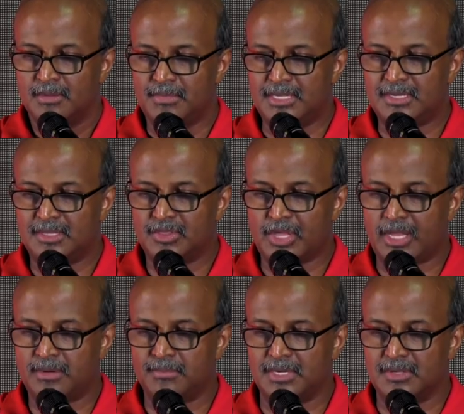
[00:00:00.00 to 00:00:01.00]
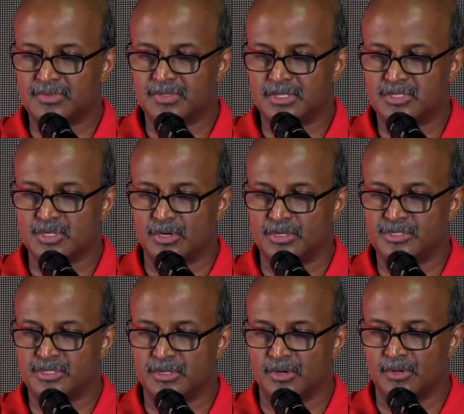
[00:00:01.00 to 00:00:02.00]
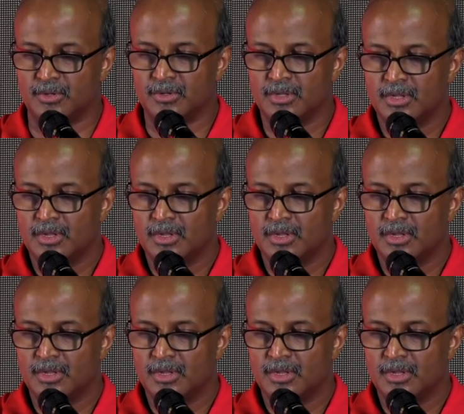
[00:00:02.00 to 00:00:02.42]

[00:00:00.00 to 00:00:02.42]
meeting then-Minister George Yeo